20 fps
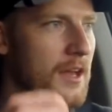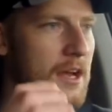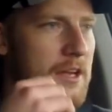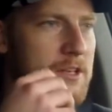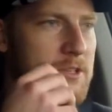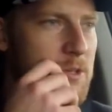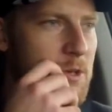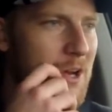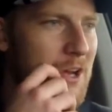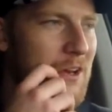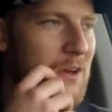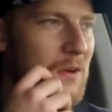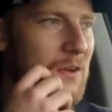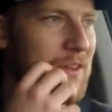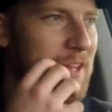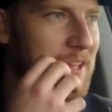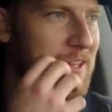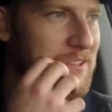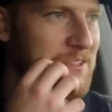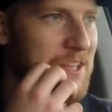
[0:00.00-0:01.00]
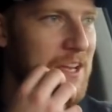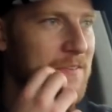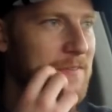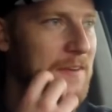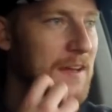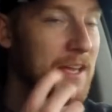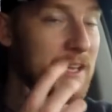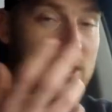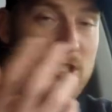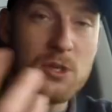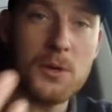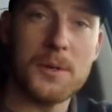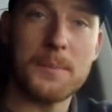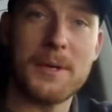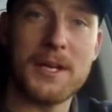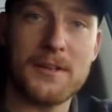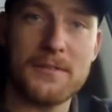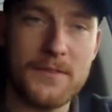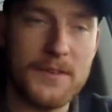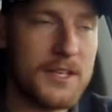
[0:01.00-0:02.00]
I enjoy doing that stuff, and I enjoy
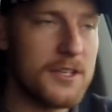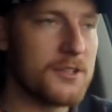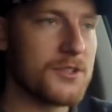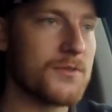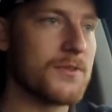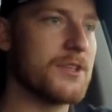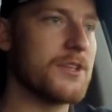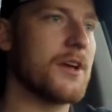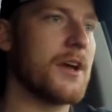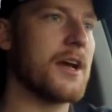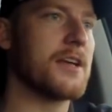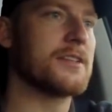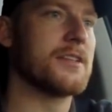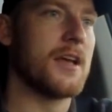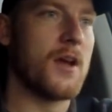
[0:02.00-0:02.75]
making videos for you guys,